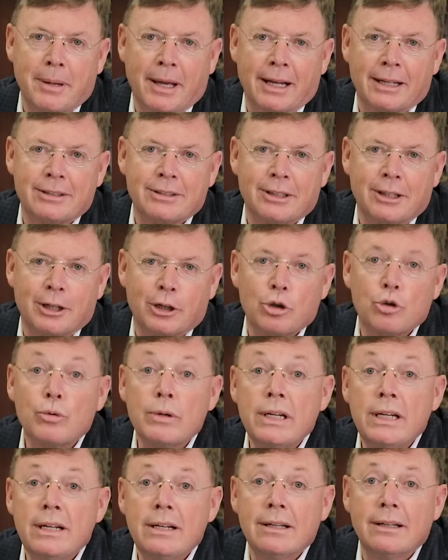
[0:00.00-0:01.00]
Maddox
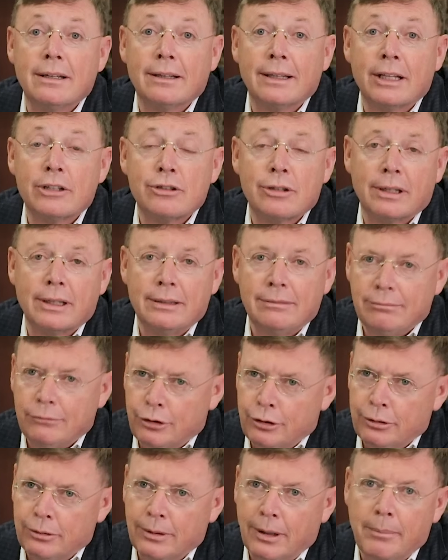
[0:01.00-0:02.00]
agreed, allegedly,
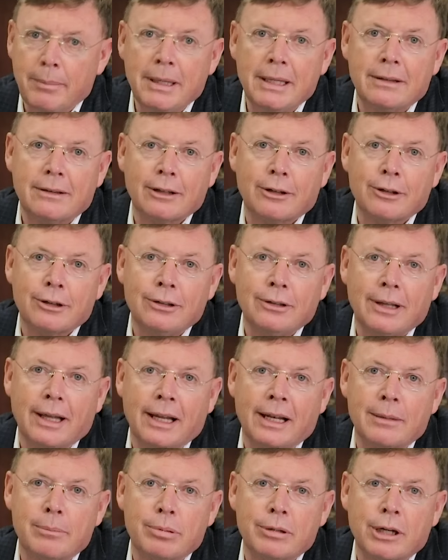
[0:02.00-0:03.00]
to meet the girl
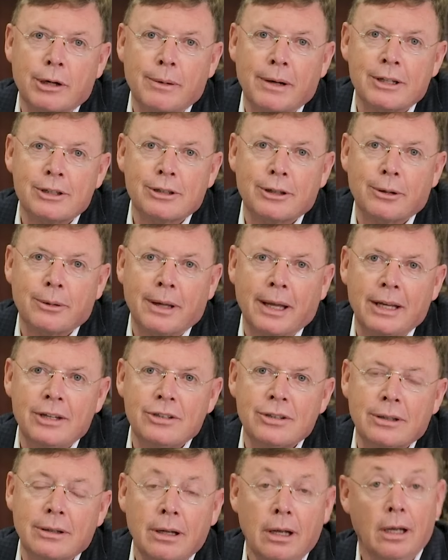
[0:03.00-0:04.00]
at a prearranged
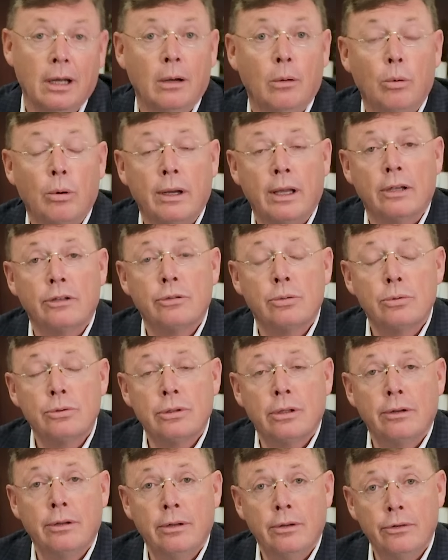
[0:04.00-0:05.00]
location, where guess who was
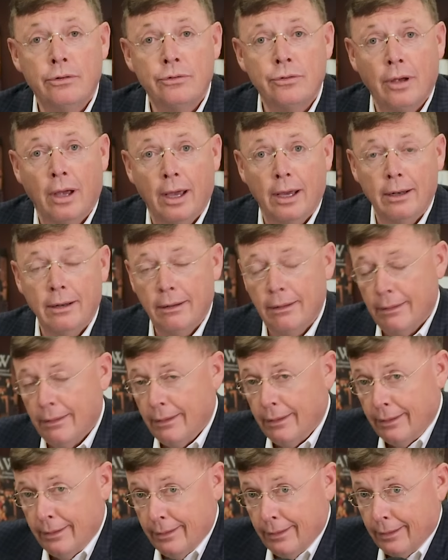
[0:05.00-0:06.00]
on the other side?
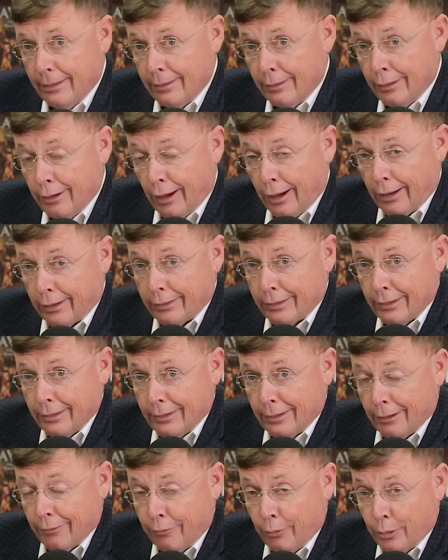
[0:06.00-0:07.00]
Not
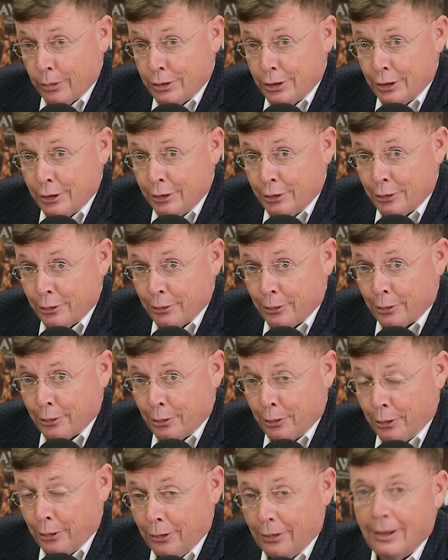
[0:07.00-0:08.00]
a 14-year-old
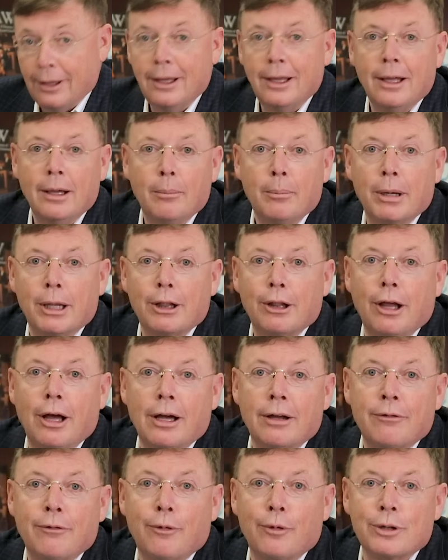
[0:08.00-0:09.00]
girl, but
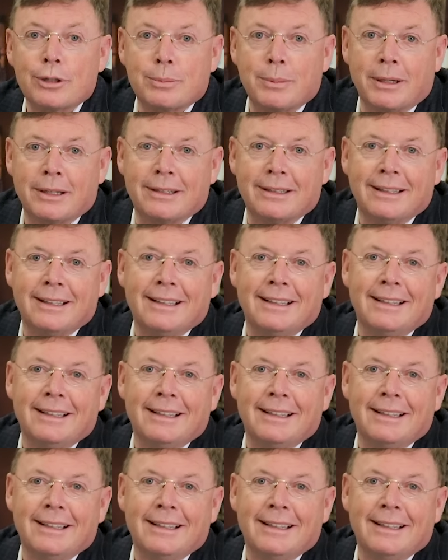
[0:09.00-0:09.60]
law enforcement.